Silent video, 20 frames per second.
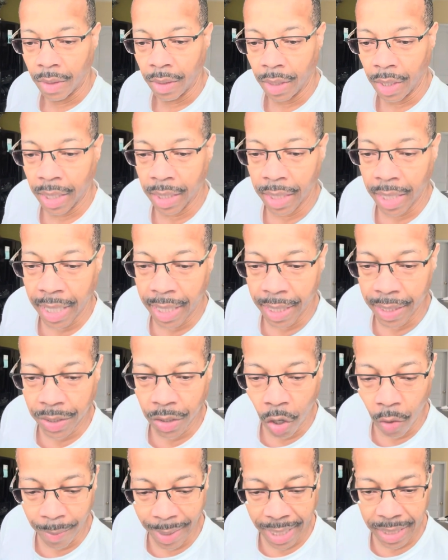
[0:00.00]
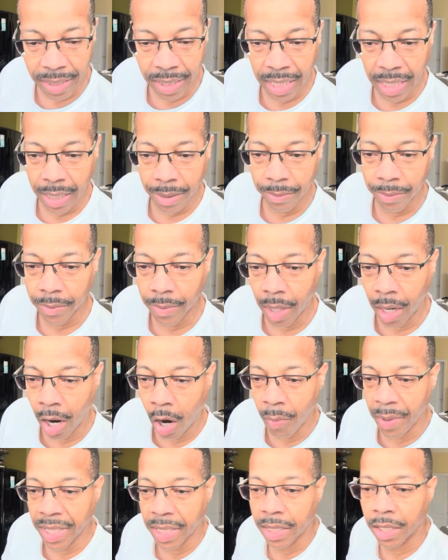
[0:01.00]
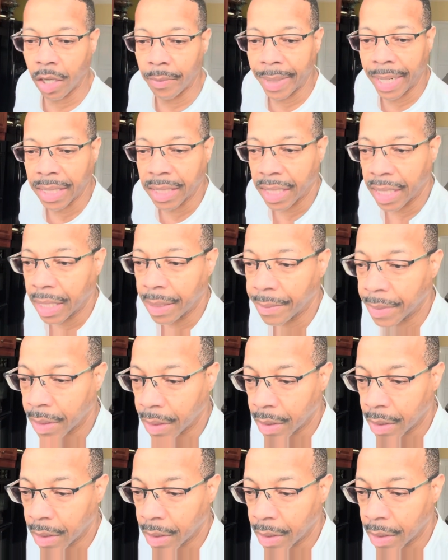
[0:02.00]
And guys, on my team, I always tell my team,